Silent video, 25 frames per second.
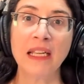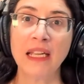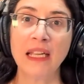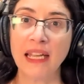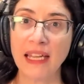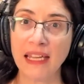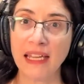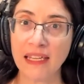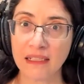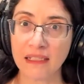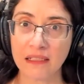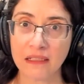
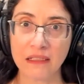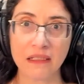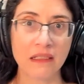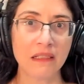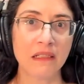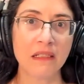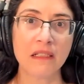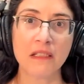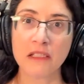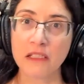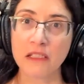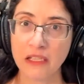And
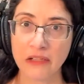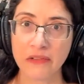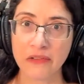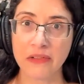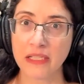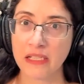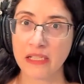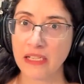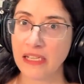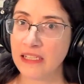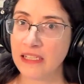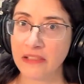there
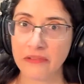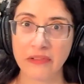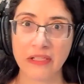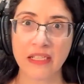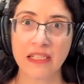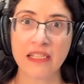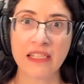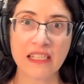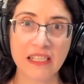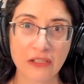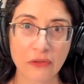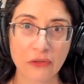is literally
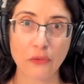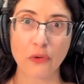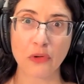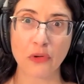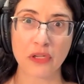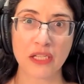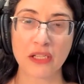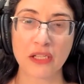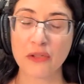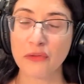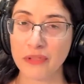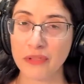zero
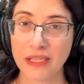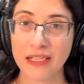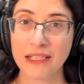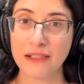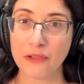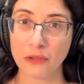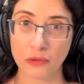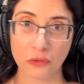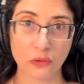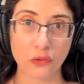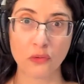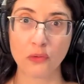excuses
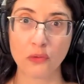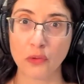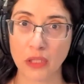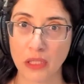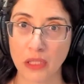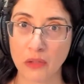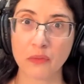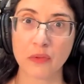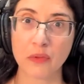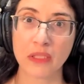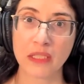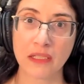not to do
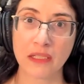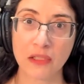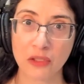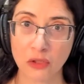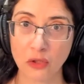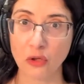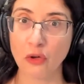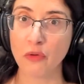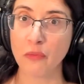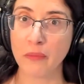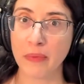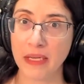it with
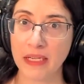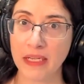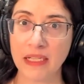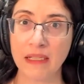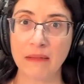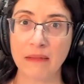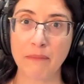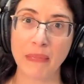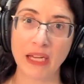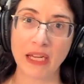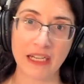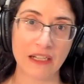so many
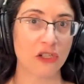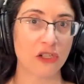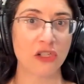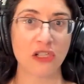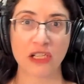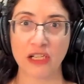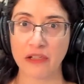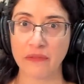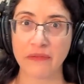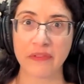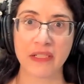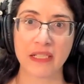managed
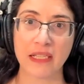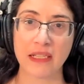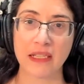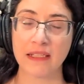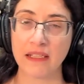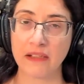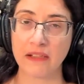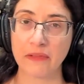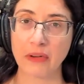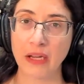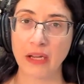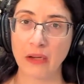
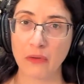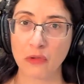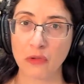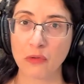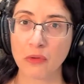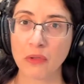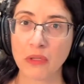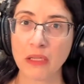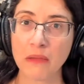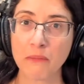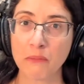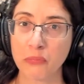services around
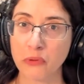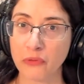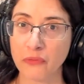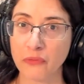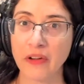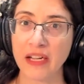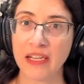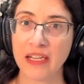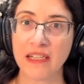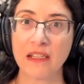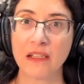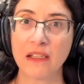
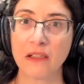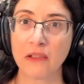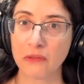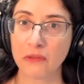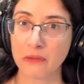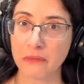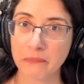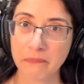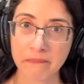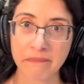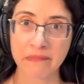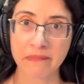providing
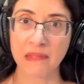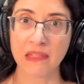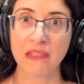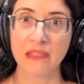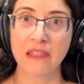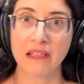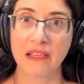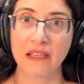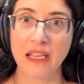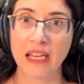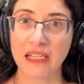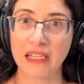you
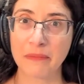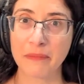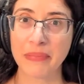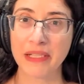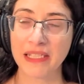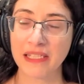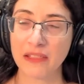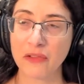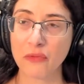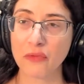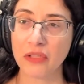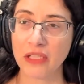the
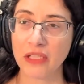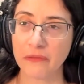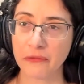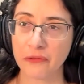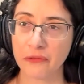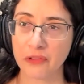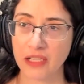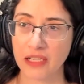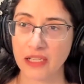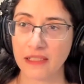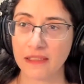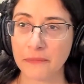database you need
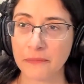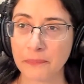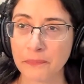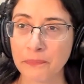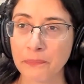for that.